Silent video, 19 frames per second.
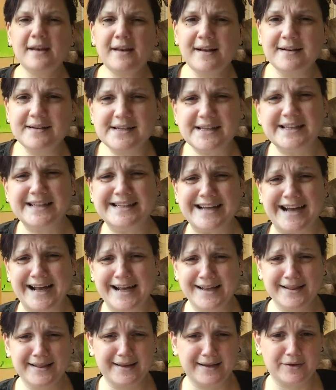getting
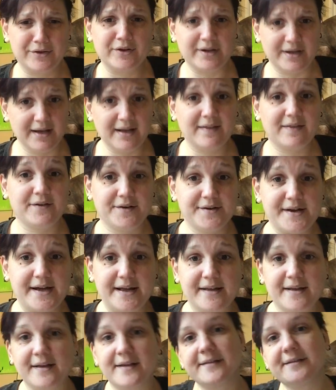looking at their
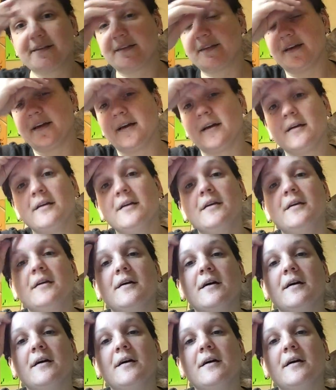die cuts there.